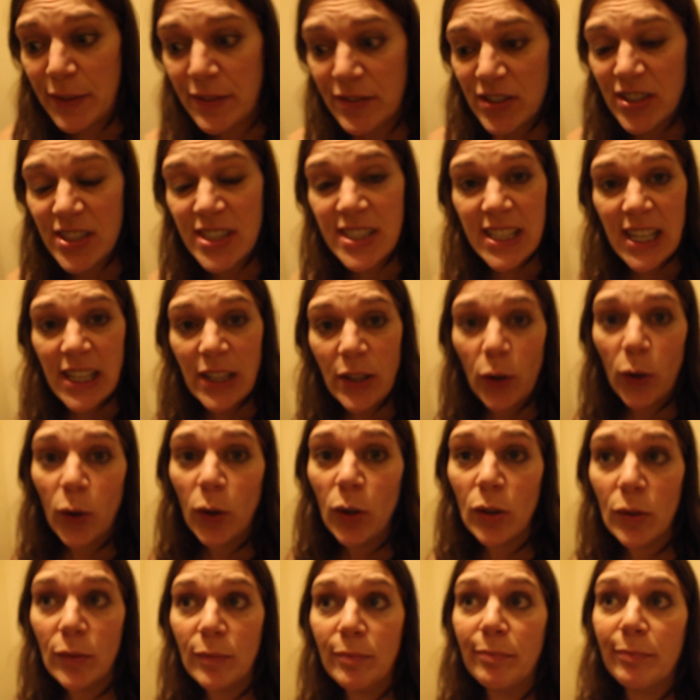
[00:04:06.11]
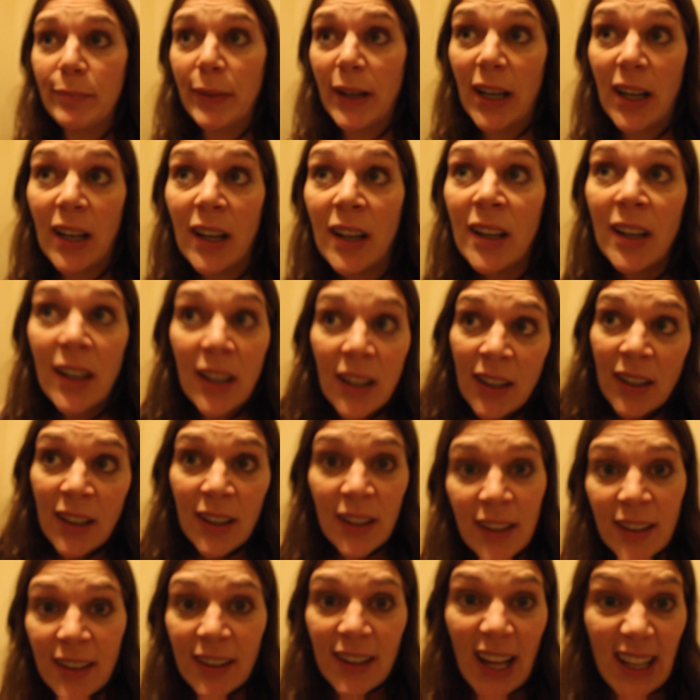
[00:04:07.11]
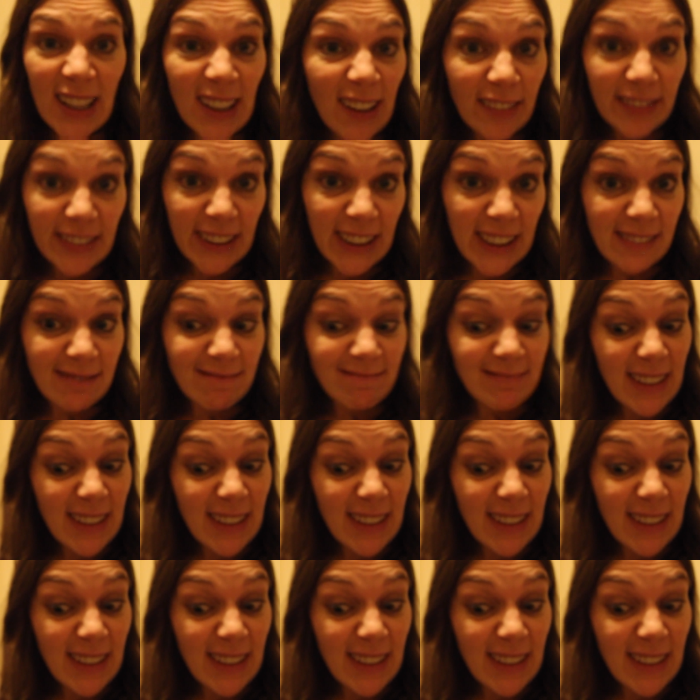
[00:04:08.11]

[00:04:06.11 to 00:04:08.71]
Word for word: We've just stayed at home, but I love it.